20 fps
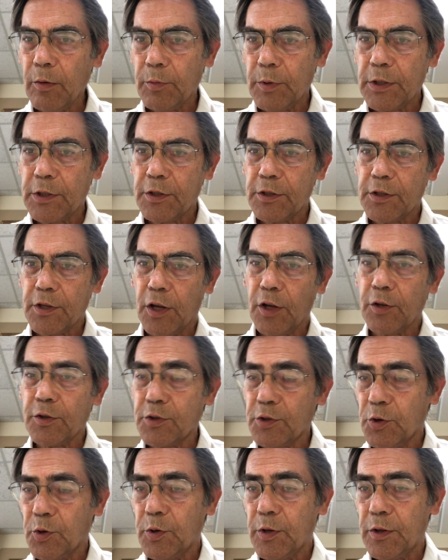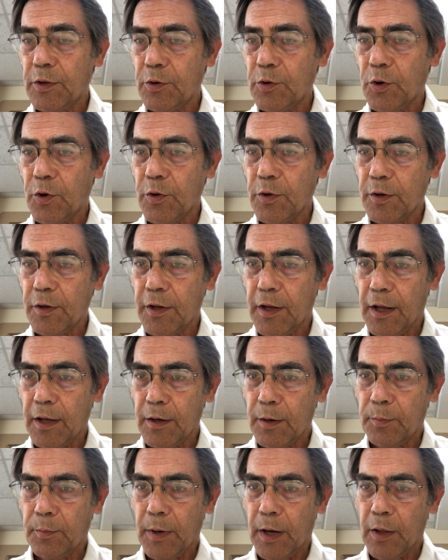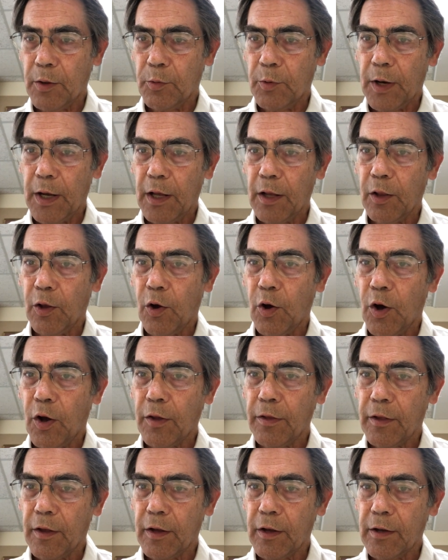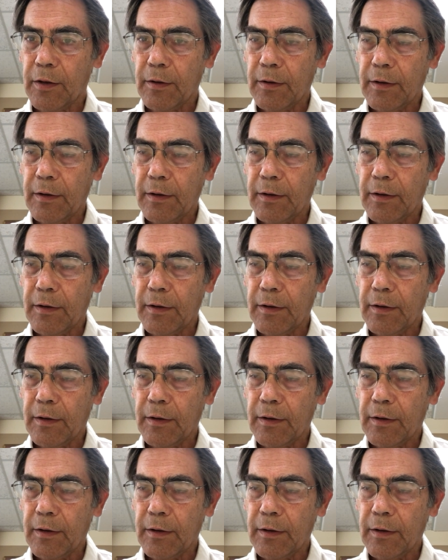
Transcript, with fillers: which is also in the northern kingdom, by the way, along the.